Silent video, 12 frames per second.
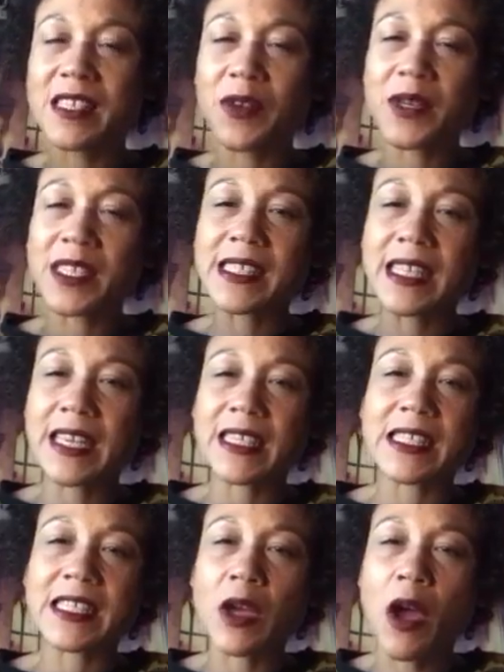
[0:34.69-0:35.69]
So it's
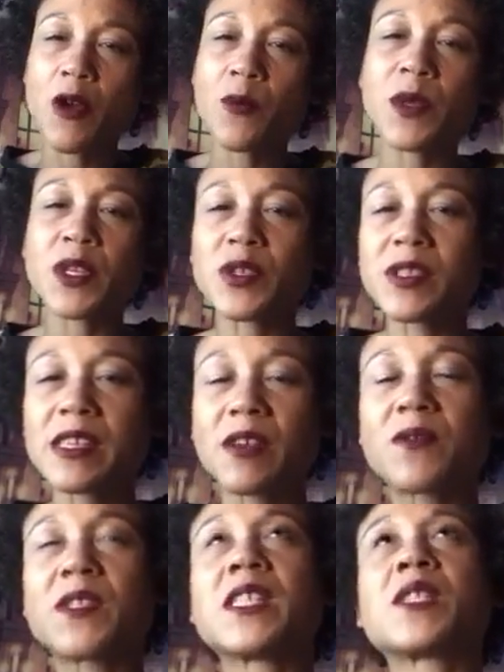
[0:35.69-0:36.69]
saying to open
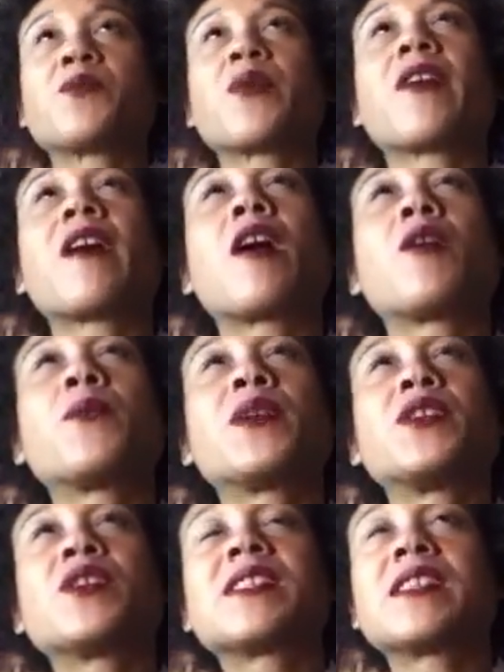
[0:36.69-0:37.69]
yourself to spirit,
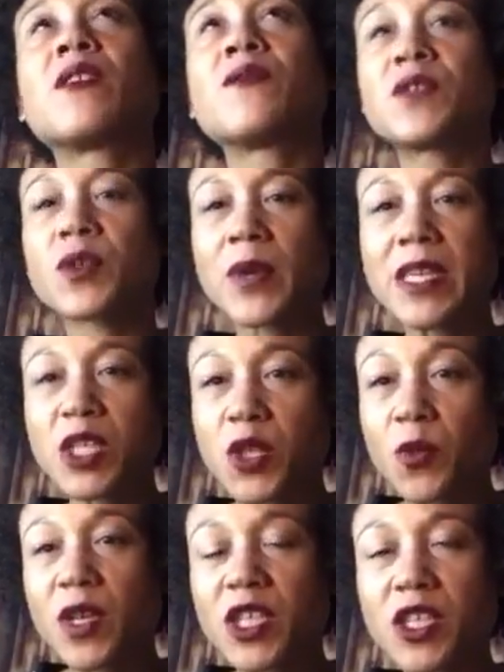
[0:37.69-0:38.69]
open yourself to
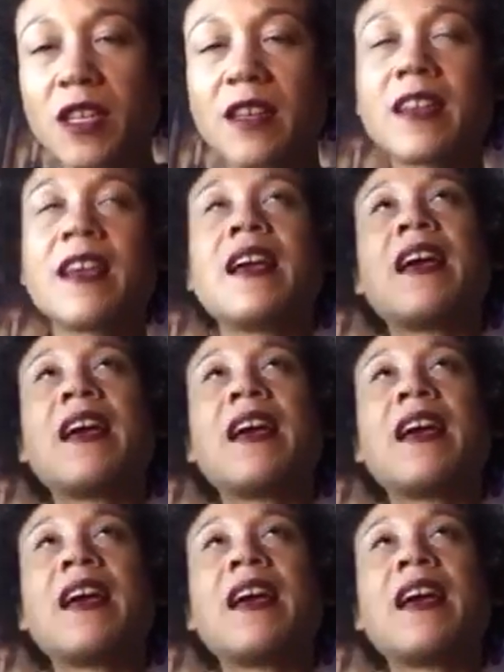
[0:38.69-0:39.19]
intuition,